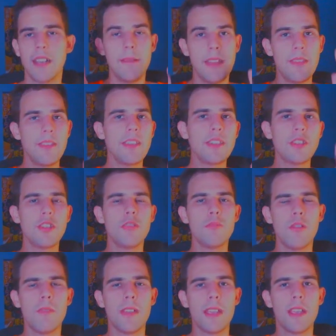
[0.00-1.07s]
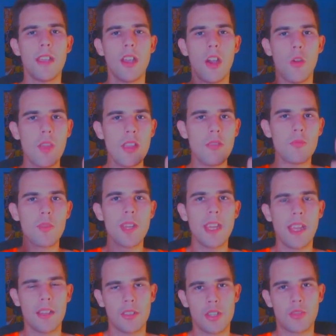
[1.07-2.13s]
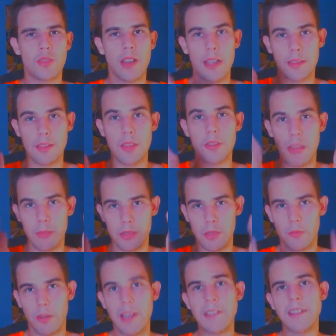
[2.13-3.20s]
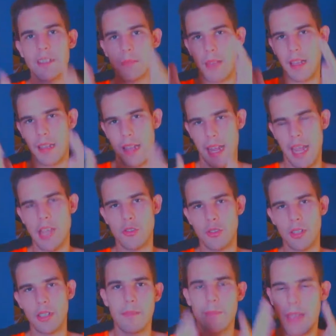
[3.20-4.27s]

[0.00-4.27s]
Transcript: In this new movie, we re-illustrate the themes of racism and hatred.